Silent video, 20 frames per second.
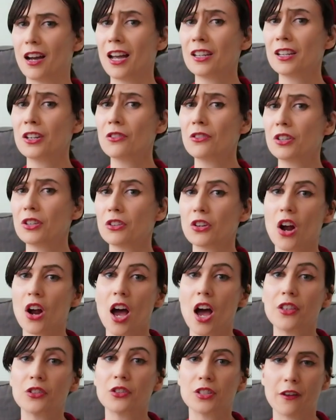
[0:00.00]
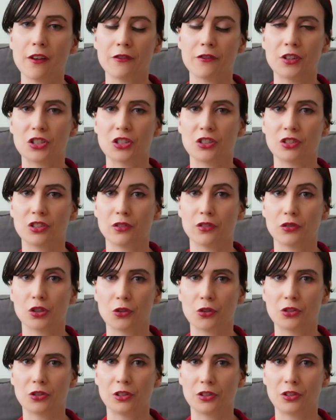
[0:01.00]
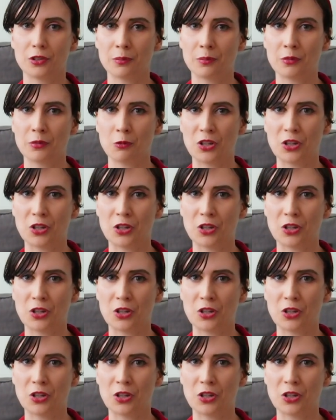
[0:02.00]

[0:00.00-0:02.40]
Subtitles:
I know there are other definitions of socialism,